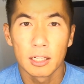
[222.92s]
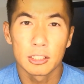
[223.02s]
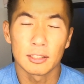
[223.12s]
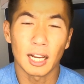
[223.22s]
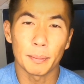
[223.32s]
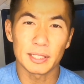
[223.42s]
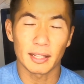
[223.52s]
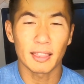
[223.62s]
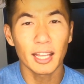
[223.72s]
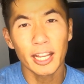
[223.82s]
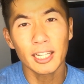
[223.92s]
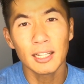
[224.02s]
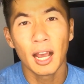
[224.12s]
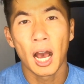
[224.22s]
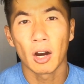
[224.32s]
to not miss a thing.
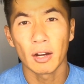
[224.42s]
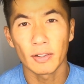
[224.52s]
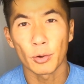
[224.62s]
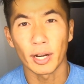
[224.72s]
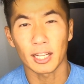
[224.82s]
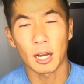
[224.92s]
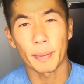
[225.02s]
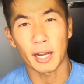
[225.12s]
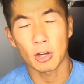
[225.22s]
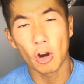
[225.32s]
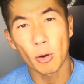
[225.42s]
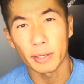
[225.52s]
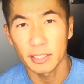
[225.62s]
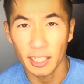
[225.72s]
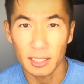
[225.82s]
However, when I got back home
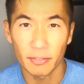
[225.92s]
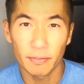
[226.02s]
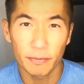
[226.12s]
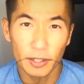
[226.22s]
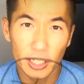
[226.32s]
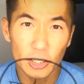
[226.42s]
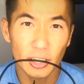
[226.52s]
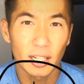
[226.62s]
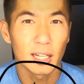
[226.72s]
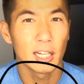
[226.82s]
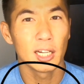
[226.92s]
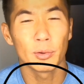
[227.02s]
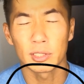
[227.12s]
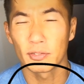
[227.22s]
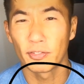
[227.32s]
and checked the footage, it
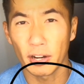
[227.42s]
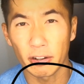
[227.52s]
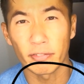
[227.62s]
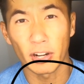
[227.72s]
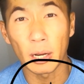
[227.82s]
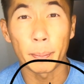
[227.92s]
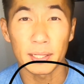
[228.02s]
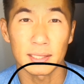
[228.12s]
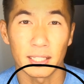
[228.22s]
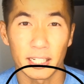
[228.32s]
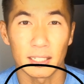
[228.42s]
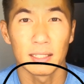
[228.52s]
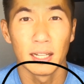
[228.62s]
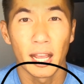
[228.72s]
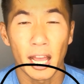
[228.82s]
was very, very pixelated.
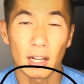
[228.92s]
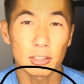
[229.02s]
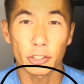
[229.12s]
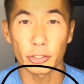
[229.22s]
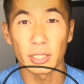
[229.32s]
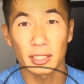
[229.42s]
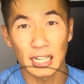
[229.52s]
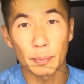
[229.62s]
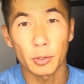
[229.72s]
And I'll show you an example